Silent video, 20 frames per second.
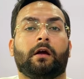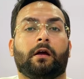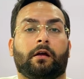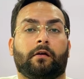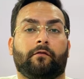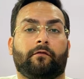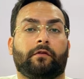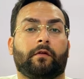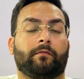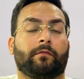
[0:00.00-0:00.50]

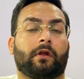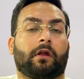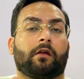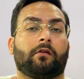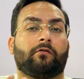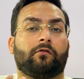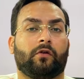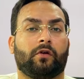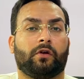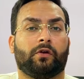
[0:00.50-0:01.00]
If something
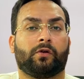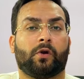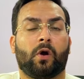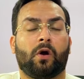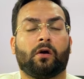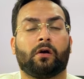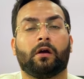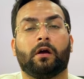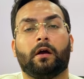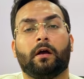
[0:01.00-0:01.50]
is going
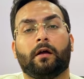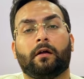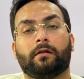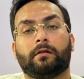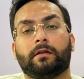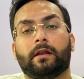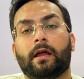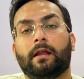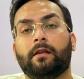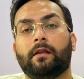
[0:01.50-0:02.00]
wrong,
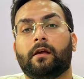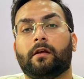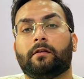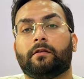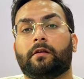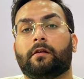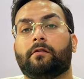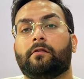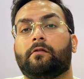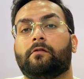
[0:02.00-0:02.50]
then
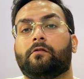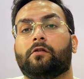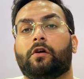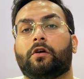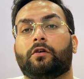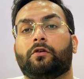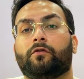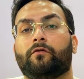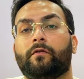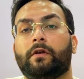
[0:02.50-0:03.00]
this is
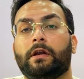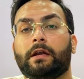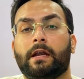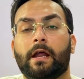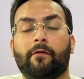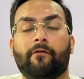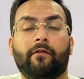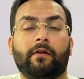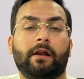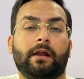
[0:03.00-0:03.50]
going to be
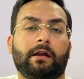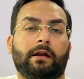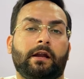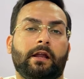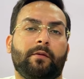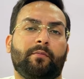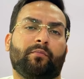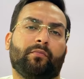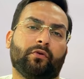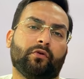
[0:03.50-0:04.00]

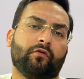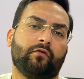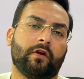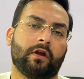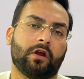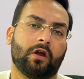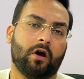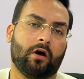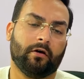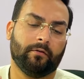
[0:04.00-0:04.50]
definitely
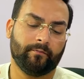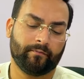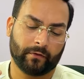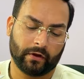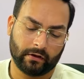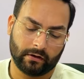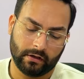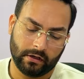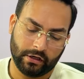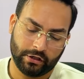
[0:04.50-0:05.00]
improving your
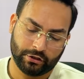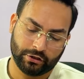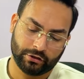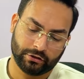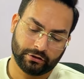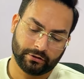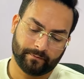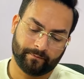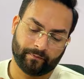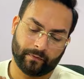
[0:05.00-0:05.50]

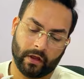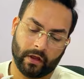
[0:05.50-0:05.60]
relationship.